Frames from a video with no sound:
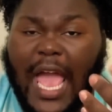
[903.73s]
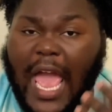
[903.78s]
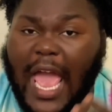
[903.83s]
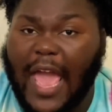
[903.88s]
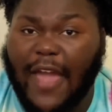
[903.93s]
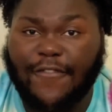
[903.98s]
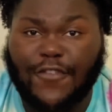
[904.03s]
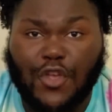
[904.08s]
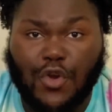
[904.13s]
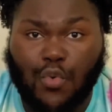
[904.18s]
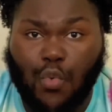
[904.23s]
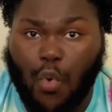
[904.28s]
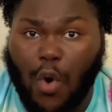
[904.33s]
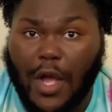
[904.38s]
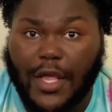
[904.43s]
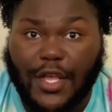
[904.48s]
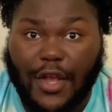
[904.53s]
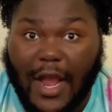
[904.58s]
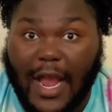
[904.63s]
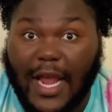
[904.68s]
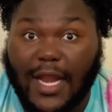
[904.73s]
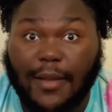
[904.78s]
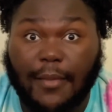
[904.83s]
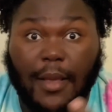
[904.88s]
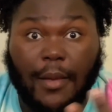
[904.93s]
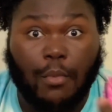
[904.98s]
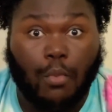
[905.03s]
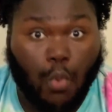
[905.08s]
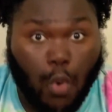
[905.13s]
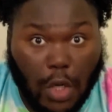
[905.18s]
if you want your hair to be
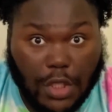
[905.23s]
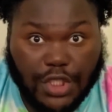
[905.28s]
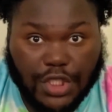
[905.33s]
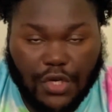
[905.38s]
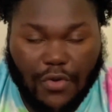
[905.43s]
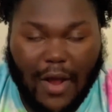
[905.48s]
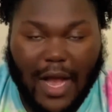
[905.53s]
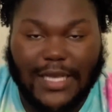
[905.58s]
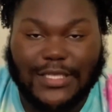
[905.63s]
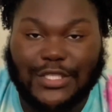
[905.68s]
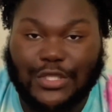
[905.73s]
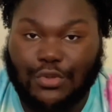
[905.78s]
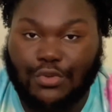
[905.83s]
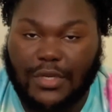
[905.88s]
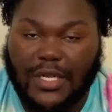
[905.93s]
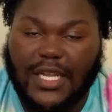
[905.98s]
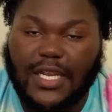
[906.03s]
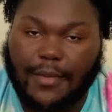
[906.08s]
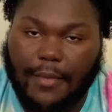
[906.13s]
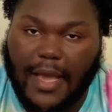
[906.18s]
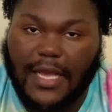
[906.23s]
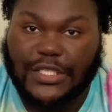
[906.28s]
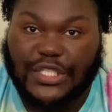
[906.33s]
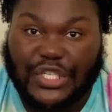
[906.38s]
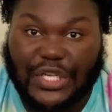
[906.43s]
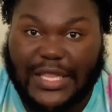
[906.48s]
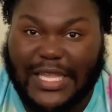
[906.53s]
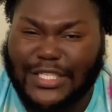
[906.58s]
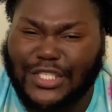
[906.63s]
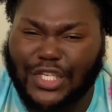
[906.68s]
moisturized, you need to make
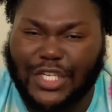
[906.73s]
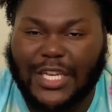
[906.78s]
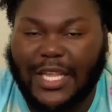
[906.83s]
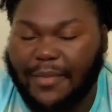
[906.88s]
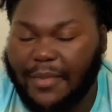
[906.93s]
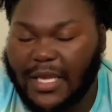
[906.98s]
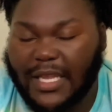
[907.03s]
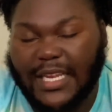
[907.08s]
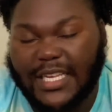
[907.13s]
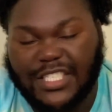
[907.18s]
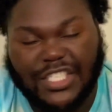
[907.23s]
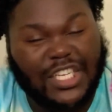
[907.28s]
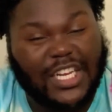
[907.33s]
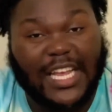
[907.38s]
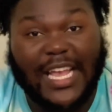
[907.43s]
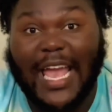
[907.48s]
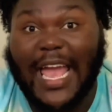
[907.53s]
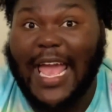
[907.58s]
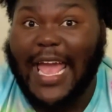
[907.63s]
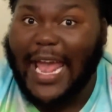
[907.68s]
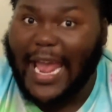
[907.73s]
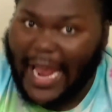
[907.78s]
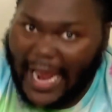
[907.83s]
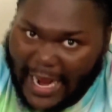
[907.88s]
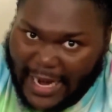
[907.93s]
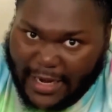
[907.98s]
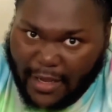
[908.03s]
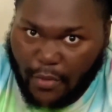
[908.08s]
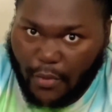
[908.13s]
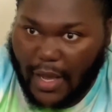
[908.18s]
sure that you're deep conditioning
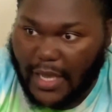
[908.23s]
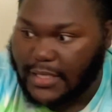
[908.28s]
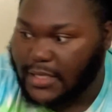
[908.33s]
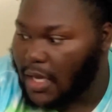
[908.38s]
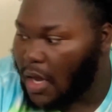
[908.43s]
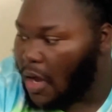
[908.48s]
anyways,